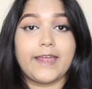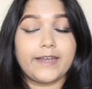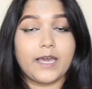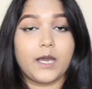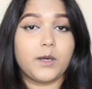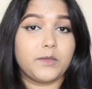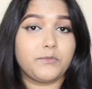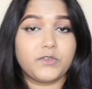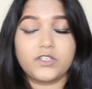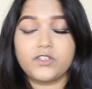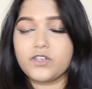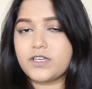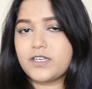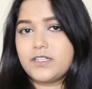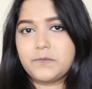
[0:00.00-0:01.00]
And now I'm
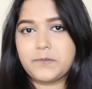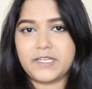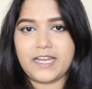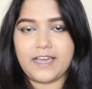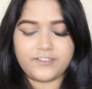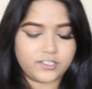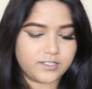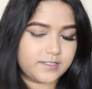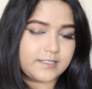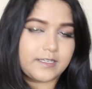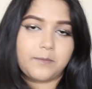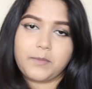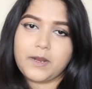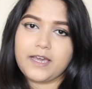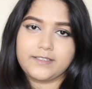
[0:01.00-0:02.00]
going to curl my lashes,
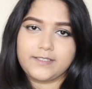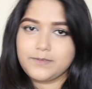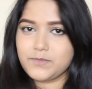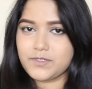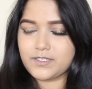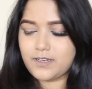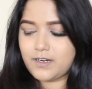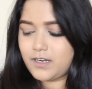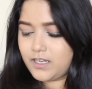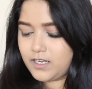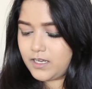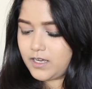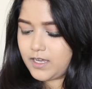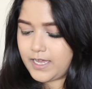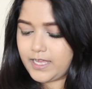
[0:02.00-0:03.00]
apply some
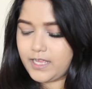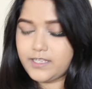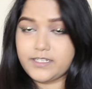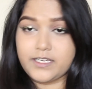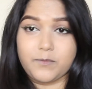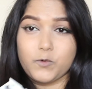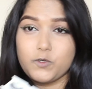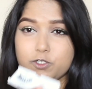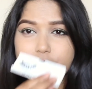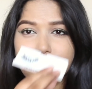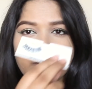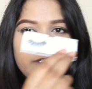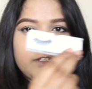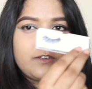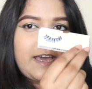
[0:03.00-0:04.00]
mascara, and I'm also
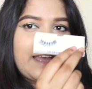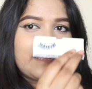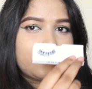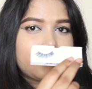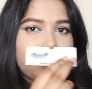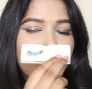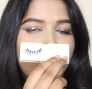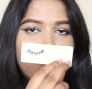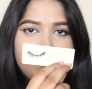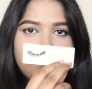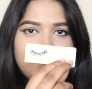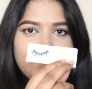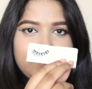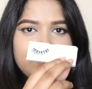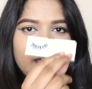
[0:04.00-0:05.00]
going add some
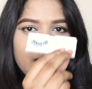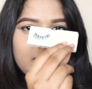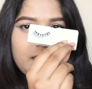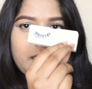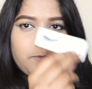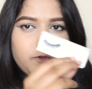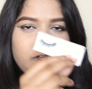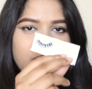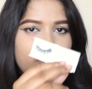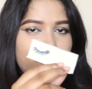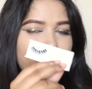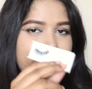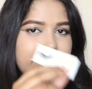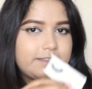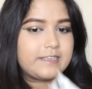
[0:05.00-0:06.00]
falsies. I'm going to
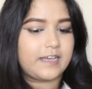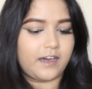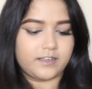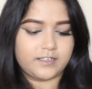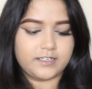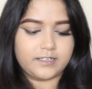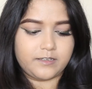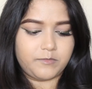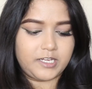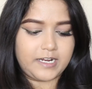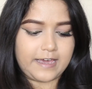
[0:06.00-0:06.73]
use this Ardent Demi